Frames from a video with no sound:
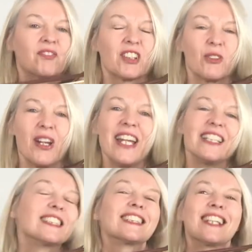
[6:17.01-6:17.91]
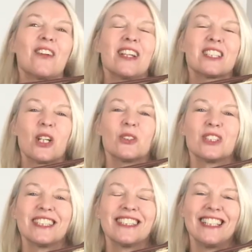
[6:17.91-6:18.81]
Great! Now let's go to
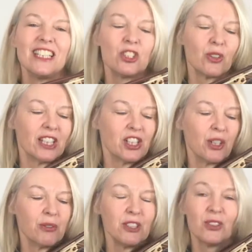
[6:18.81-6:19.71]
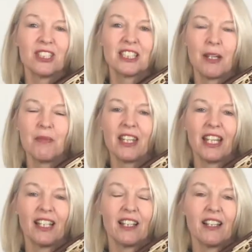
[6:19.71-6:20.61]
the D string, shall we? Do the same thing.